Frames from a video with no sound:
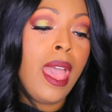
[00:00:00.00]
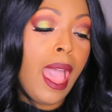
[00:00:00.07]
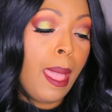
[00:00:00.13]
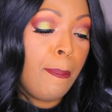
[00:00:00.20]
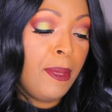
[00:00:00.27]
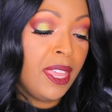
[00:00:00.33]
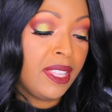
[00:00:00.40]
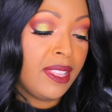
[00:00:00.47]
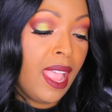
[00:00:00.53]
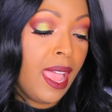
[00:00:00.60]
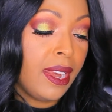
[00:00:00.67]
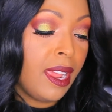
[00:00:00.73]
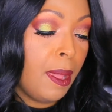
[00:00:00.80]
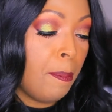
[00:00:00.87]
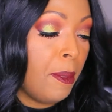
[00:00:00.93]
I picked
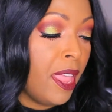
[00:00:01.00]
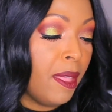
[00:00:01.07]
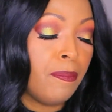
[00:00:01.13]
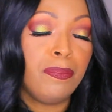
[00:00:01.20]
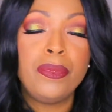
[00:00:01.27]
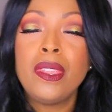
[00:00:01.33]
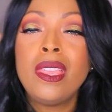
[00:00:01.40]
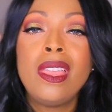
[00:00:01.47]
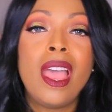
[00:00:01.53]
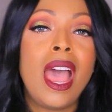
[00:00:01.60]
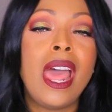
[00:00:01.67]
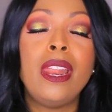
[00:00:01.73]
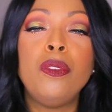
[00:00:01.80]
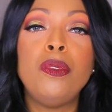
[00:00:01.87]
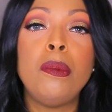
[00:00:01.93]
that up. And
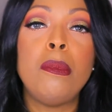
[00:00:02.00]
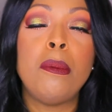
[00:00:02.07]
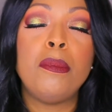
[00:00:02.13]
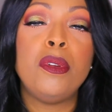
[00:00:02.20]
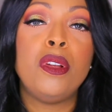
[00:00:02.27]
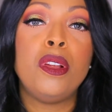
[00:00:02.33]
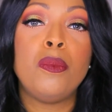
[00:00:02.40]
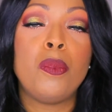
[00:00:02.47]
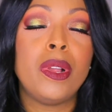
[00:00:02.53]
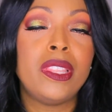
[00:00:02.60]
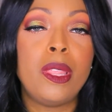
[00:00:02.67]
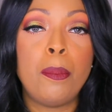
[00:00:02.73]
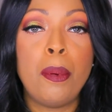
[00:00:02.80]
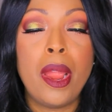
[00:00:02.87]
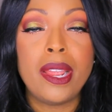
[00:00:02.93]
I don't remember what
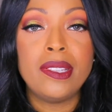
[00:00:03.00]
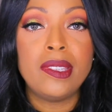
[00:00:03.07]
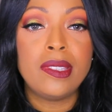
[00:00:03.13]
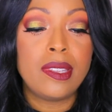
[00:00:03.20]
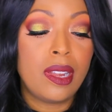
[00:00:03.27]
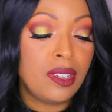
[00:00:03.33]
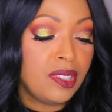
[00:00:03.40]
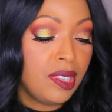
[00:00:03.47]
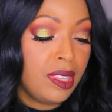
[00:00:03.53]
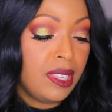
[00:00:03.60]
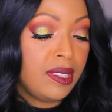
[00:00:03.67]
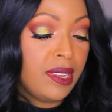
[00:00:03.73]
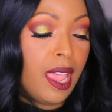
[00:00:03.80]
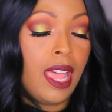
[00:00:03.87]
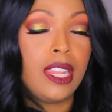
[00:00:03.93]
the prices are to
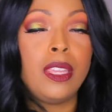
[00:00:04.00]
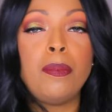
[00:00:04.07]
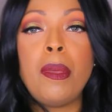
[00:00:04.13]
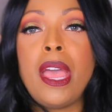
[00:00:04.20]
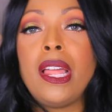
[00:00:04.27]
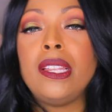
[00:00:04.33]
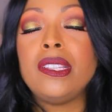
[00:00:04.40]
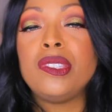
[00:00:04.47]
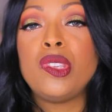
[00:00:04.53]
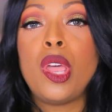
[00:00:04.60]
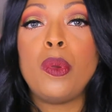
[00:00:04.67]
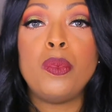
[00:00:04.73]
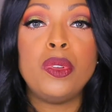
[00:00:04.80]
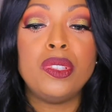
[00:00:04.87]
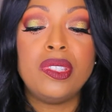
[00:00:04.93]
these Kylie palettes, so
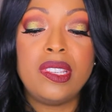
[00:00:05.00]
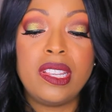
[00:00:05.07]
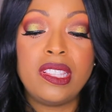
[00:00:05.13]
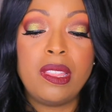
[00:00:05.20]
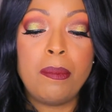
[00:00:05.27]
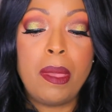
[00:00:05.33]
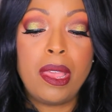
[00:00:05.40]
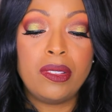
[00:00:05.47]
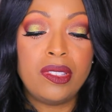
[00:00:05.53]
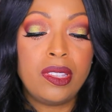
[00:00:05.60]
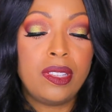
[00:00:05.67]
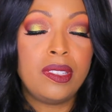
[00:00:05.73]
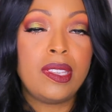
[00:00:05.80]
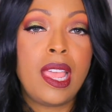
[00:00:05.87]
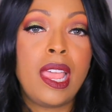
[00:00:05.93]
I will stick them out to
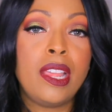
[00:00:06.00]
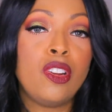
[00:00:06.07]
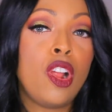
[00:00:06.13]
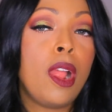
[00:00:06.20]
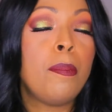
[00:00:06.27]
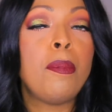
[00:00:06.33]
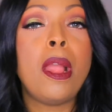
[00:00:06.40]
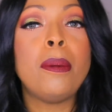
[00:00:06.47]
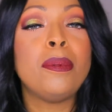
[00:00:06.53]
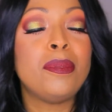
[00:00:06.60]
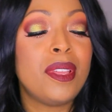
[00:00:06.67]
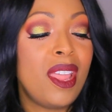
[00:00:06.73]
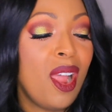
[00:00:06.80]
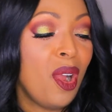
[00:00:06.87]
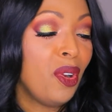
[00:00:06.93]
the side, or I
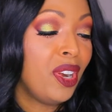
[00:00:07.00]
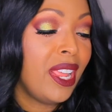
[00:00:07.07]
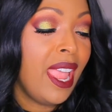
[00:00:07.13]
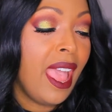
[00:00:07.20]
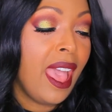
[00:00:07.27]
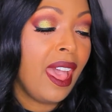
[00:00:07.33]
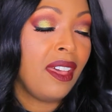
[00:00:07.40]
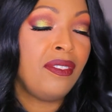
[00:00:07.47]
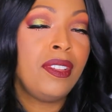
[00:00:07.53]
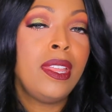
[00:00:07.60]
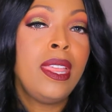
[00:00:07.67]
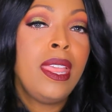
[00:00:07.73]
probably already have.